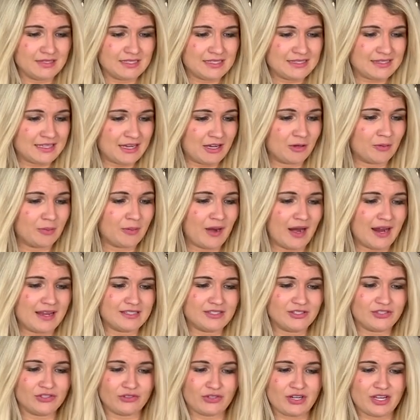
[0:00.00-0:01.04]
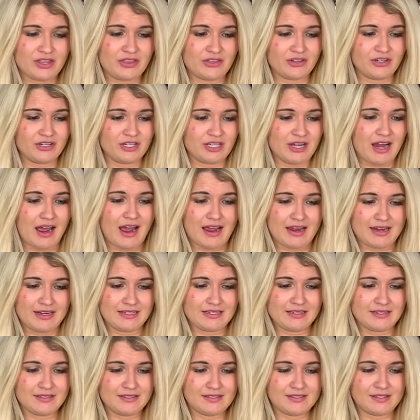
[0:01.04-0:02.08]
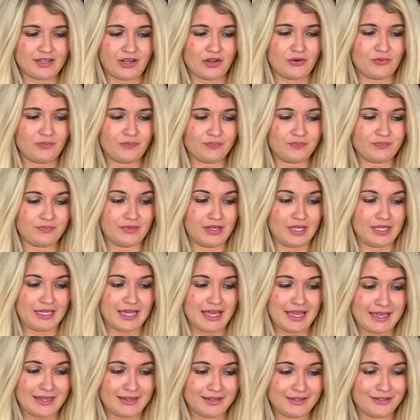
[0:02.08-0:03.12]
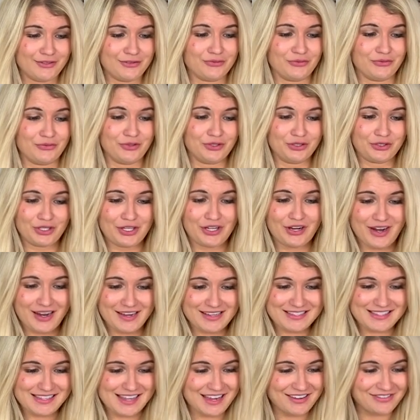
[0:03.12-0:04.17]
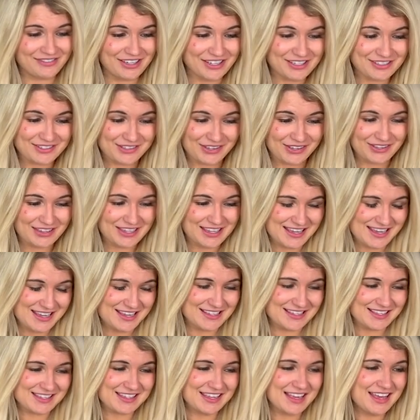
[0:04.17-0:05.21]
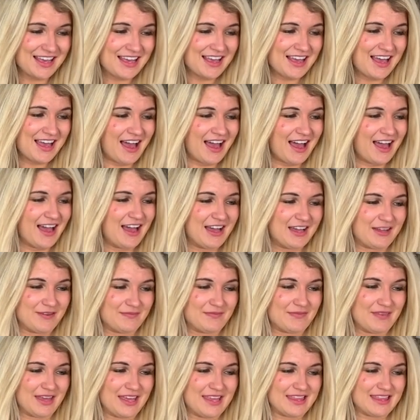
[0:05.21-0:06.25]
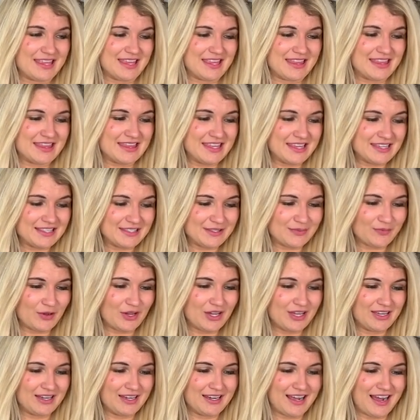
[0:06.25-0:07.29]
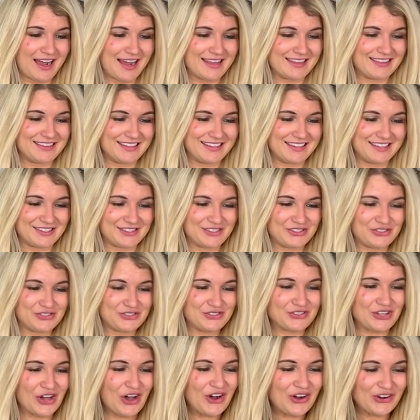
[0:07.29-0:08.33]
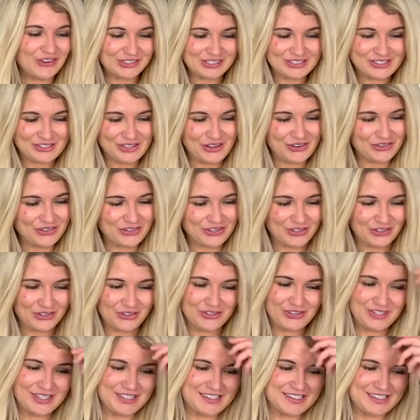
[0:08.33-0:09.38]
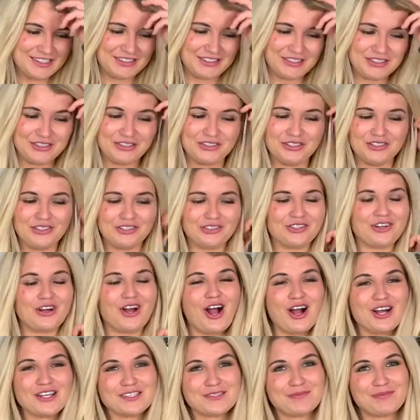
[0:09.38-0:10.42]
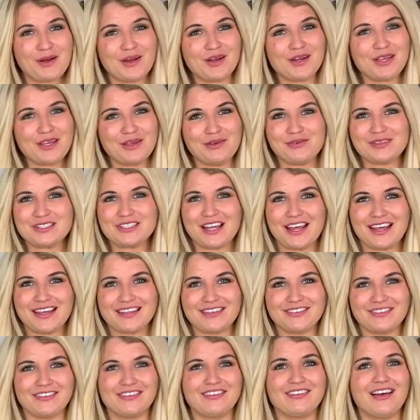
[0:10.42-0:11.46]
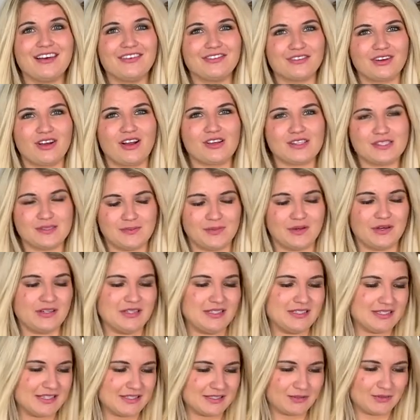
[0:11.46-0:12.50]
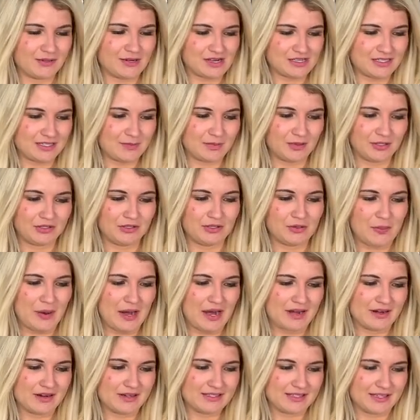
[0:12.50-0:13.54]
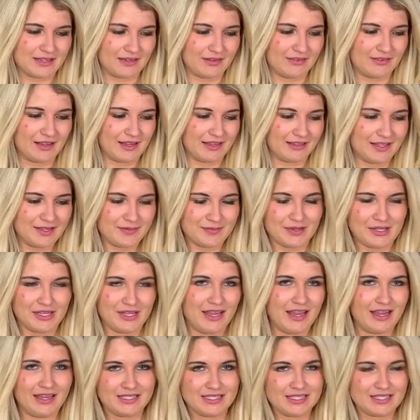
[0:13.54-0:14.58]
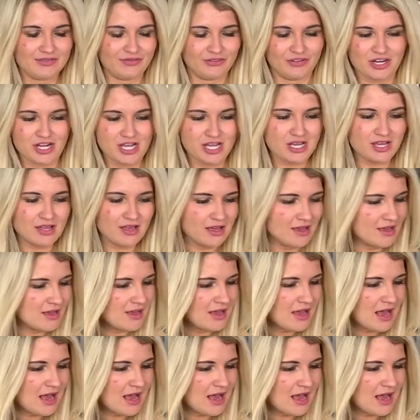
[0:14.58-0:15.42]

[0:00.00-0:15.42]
Sale price 339. So again, really great savings on these. Um, and then this one I think is so, so cute. It's a little crossbody, which I love crossbodies. That's what I typically wear because I, I, like being hands free.